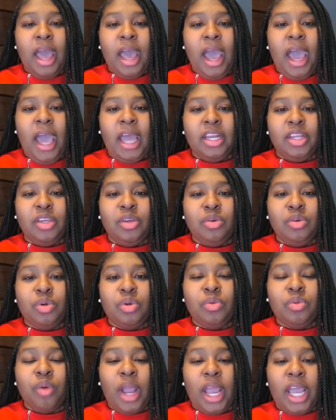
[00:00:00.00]
and you would
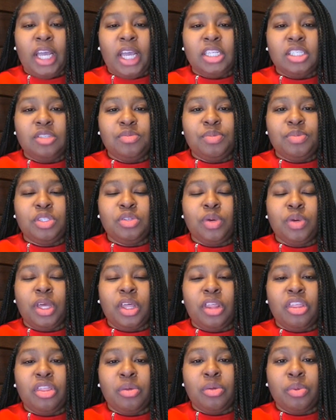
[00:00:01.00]
range
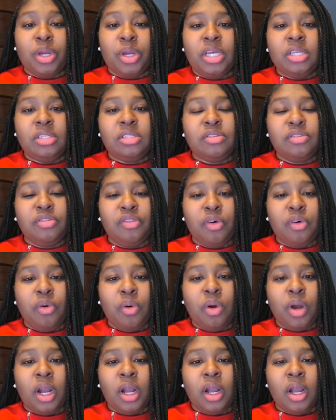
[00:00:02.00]
between 3 to
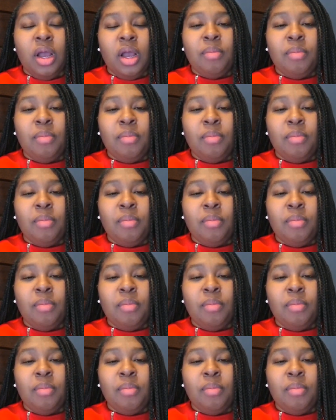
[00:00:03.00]
4